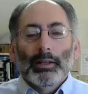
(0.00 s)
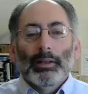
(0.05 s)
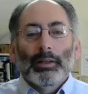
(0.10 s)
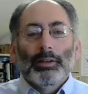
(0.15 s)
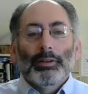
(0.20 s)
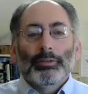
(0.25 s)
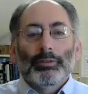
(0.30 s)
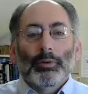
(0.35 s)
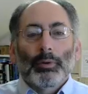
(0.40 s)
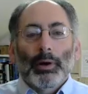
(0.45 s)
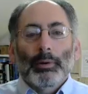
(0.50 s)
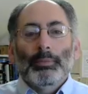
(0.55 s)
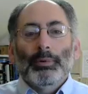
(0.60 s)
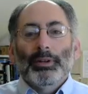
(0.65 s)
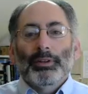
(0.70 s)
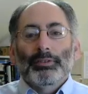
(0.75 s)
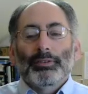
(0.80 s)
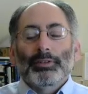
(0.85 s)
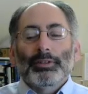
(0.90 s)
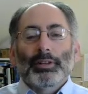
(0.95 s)
So I'm going to
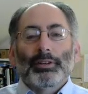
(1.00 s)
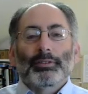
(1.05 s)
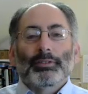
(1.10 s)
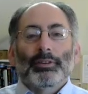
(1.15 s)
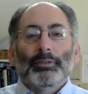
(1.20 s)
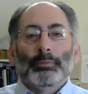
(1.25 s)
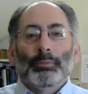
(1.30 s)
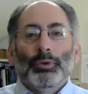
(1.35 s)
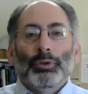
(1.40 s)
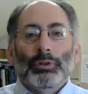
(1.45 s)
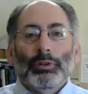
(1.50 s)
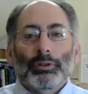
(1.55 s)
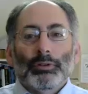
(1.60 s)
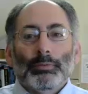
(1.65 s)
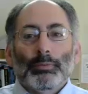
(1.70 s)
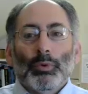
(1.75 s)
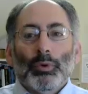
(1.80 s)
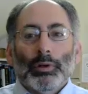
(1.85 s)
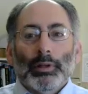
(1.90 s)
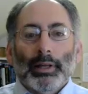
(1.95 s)
suggest that Moodle is
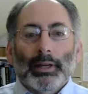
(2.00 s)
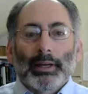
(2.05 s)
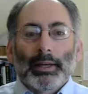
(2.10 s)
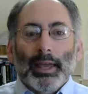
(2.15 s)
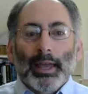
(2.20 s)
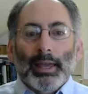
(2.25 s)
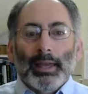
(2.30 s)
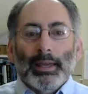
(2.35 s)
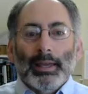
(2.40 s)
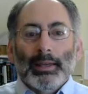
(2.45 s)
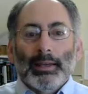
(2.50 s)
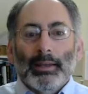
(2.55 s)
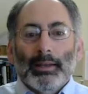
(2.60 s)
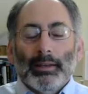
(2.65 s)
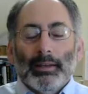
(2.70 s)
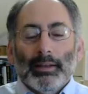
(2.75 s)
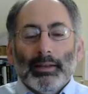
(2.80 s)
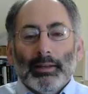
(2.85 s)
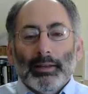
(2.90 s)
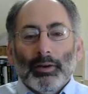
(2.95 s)
more like a
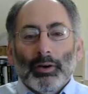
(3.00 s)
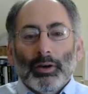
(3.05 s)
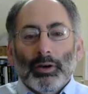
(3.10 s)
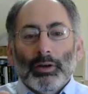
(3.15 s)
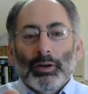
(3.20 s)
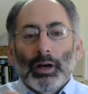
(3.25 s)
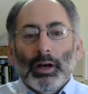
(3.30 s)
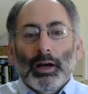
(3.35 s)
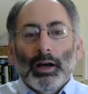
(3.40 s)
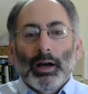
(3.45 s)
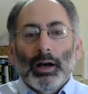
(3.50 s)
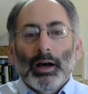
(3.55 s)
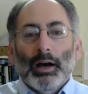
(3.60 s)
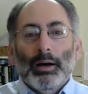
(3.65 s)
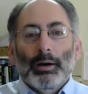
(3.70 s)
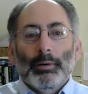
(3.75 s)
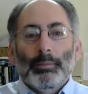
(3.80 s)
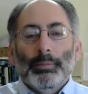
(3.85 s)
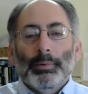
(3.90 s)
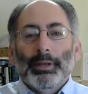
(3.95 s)

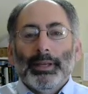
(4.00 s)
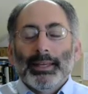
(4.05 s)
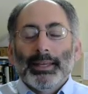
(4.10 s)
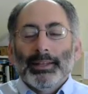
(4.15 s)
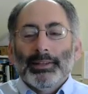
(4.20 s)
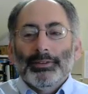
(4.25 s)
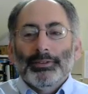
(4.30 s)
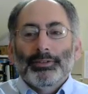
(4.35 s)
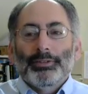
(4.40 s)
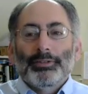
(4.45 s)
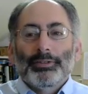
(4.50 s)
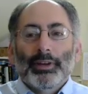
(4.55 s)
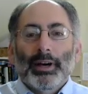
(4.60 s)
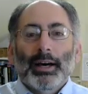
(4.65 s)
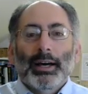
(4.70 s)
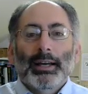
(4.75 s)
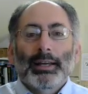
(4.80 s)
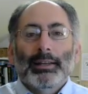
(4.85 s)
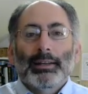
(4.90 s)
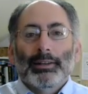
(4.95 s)
hub
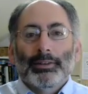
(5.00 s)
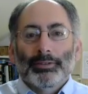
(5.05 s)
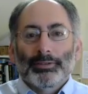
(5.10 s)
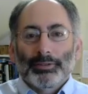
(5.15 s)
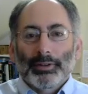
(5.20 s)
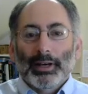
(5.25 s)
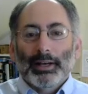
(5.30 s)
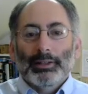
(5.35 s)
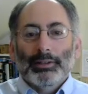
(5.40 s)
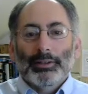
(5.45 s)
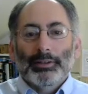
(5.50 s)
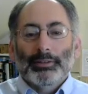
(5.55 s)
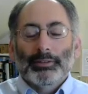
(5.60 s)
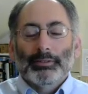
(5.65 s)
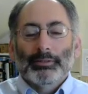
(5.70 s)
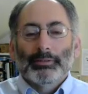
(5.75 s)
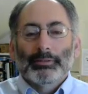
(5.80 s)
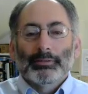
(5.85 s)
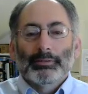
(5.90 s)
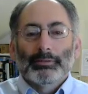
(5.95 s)
inside a silo.
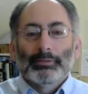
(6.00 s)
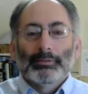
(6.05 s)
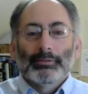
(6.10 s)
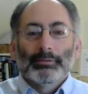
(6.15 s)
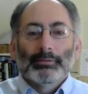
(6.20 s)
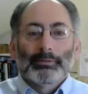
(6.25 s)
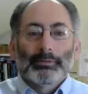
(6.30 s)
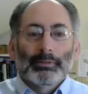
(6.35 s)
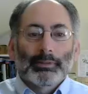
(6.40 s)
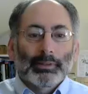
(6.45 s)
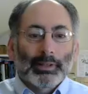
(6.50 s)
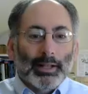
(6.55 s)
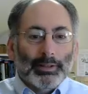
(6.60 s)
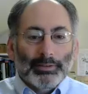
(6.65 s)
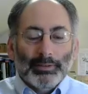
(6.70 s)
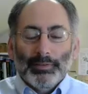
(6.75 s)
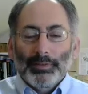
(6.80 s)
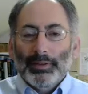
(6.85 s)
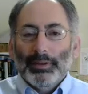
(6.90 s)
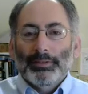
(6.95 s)
Lots
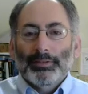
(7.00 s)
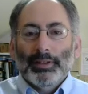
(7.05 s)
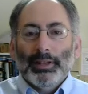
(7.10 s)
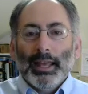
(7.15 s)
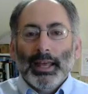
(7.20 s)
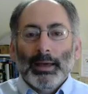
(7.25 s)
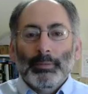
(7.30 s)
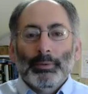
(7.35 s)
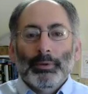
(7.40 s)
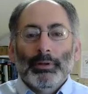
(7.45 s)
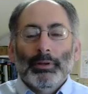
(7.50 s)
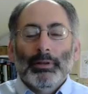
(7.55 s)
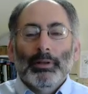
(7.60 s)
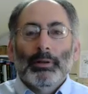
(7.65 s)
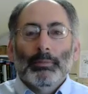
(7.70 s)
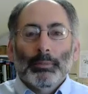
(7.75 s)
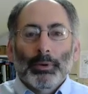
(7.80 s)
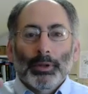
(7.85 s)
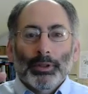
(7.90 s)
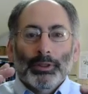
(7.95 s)
of things can happen,
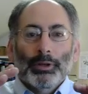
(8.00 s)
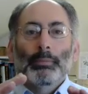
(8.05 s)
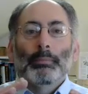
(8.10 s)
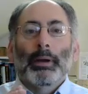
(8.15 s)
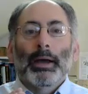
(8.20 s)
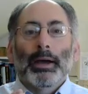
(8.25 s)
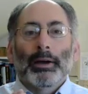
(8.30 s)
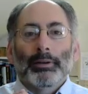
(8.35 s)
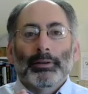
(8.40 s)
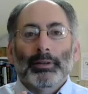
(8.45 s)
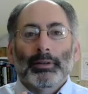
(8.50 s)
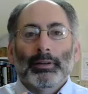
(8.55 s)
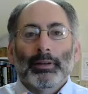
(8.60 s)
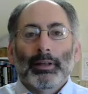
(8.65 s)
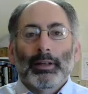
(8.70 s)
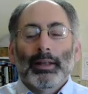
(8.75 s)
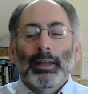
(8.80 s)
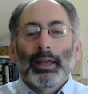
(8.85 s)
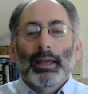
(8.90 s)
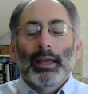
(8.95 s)
but they're bounded.
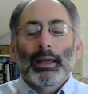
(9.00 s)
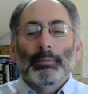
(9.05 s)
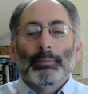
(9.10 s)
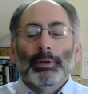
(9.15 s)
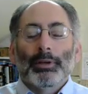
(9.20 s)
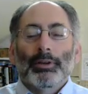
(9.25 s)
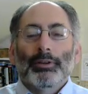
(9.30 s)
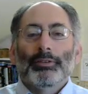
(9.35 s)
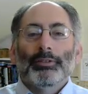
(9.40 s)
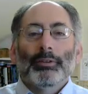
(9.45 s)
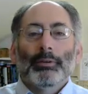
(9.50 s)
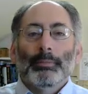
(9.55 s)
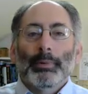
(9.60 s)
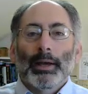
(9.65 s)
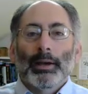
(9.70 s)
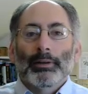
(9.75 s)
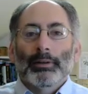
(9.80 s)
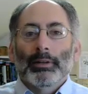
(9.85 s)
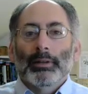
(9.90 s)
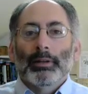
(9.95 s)
And because they're
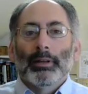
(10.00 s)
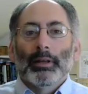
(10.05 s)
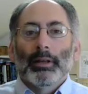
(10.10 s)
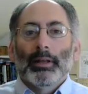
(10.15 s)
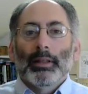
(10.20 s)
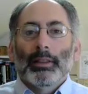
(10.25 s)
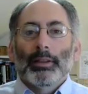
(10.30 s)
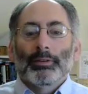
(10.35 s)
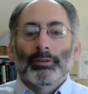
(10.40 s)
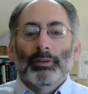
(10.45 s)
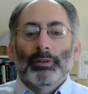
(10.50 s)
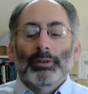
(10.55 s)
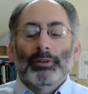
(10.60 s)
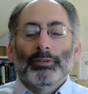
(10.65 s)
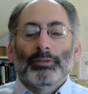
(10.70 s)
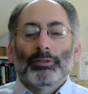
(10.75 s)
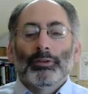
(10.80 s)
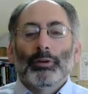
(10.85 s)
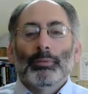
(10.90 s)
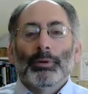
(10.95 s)
bounded, there's only
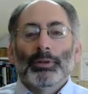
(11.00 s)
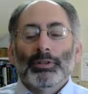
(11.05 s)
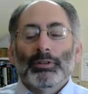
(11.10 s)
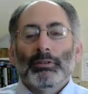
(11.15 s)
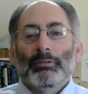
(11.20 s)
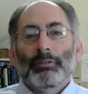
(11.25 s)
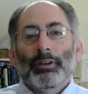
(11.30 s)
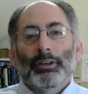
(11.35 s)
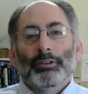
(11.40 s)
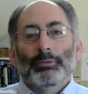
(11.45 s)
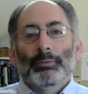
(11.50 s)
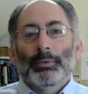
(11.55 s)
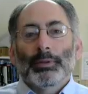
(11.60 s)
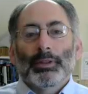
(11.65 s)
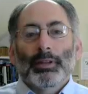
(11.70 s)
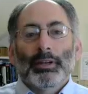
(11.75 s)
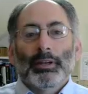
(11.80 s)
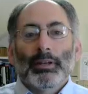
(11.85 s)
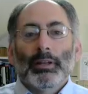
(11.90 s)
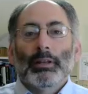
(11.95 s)
so much investment that
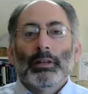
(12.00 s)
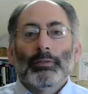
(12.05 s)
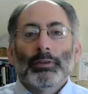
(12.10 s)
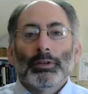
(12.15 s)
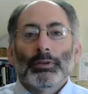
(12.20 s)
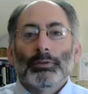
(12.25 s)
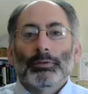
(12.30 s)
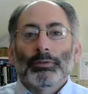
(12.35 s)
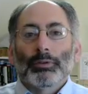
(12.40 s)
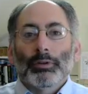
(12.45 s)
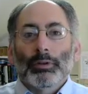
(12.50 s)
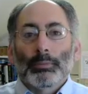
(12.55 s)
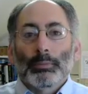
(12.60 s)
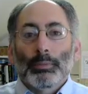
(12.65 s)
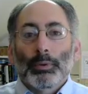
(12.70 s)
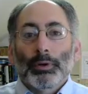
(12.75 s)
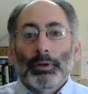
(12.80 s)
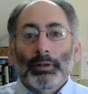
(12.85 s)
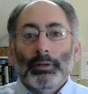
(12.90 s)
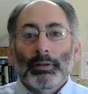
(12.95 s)
an individual is going to
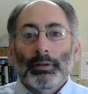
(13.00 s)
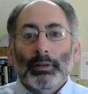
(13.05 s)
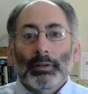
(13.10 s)
put into